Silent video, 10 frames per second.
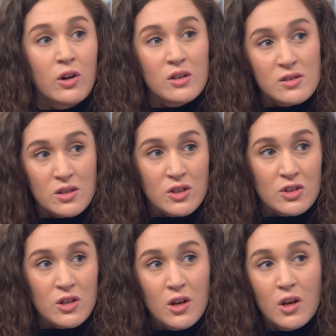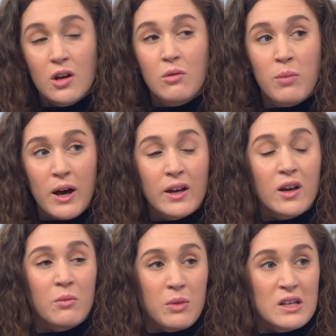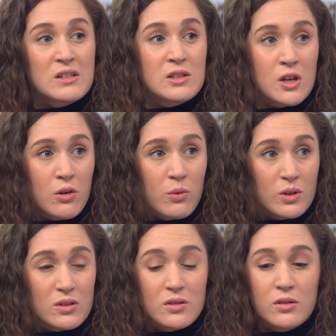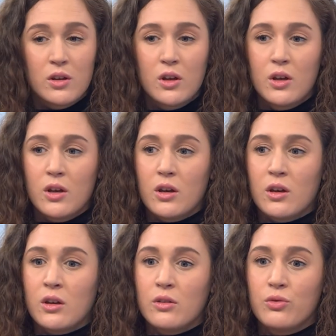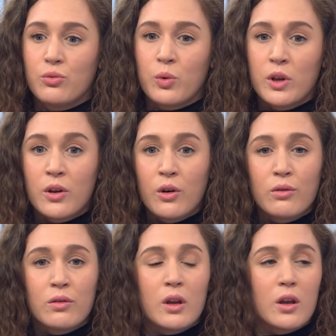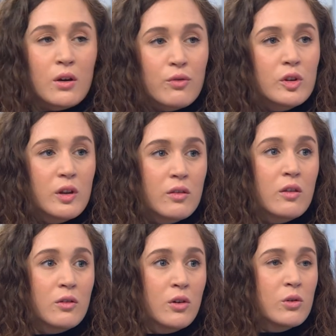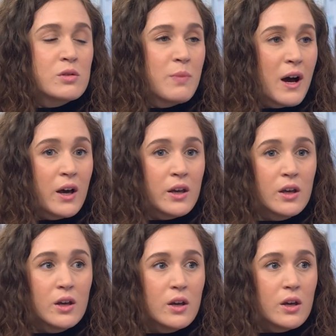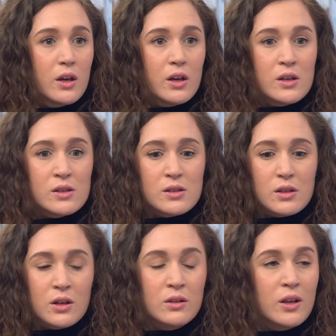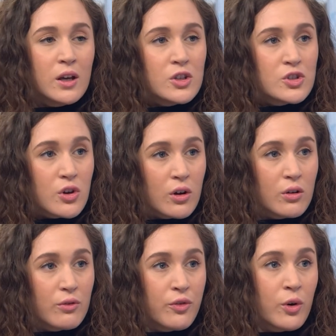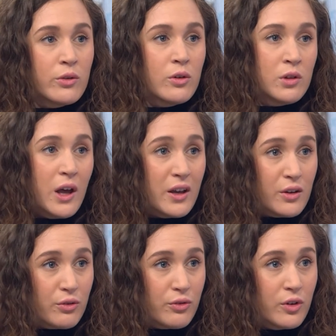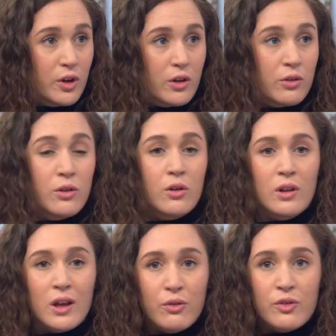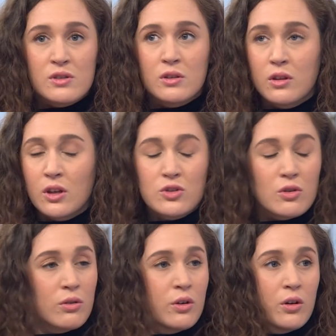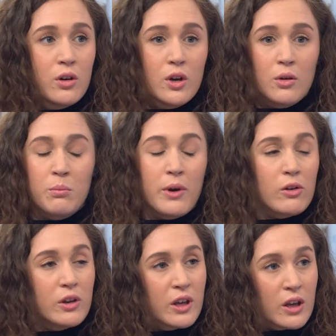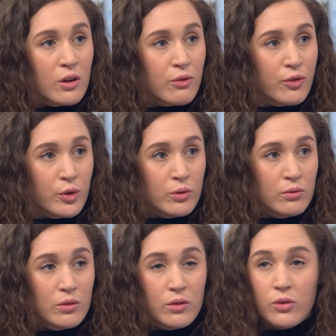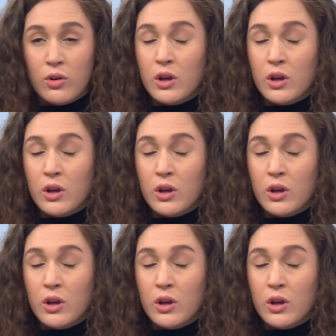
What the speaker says: hostage by Hamas terrorists. And we know that every day that goes by is a danger for their life. Their life is in danger. They're barely getting food. They're